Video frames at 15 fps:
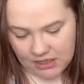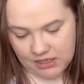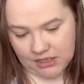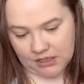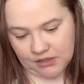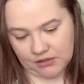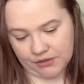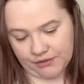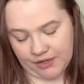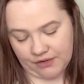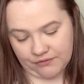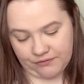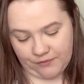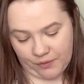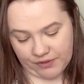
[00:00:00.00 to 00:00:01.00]
including
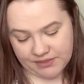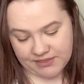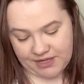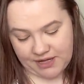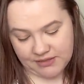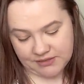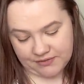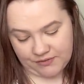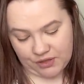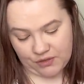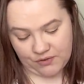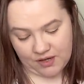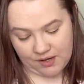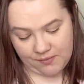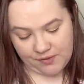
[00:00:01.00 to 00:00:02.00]
four skeins of
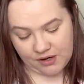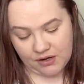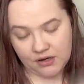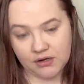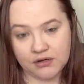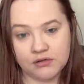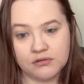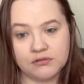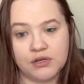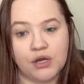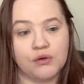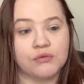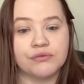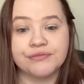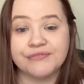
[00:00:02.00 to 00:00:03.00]
cucumber, no,
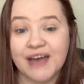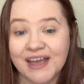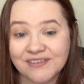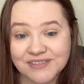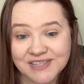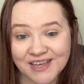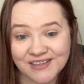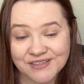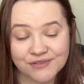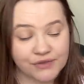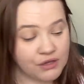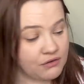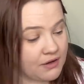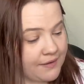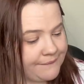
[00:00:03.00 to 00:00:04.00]
five skeins of
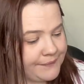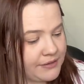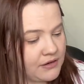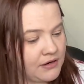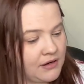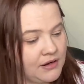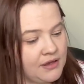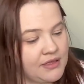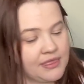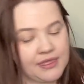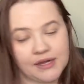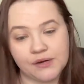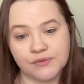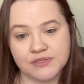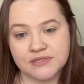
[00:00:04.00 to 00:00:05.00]
cucumber,
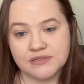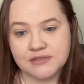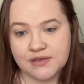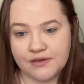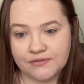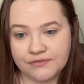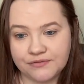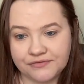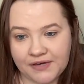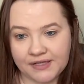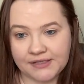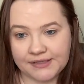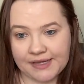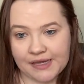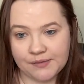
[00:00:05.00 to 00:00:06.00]
that I was uh,
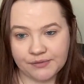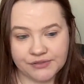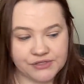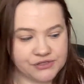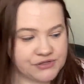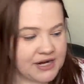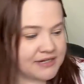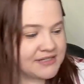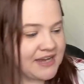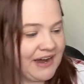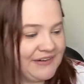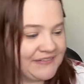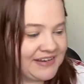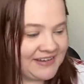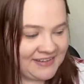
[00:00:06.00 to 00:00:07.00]
finally able to track
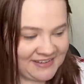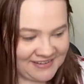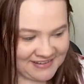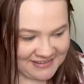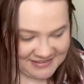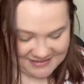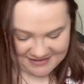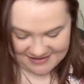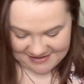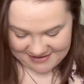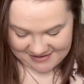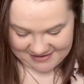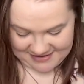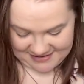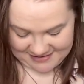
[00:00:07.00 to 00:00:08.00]
down.
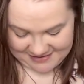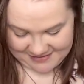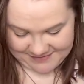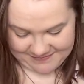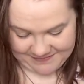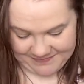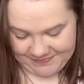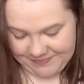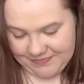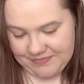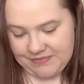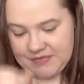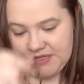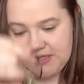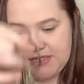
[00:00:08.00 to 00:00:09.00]
Um,
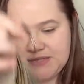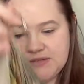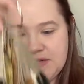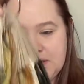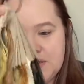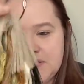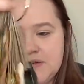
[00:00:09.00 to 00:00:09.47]
but these are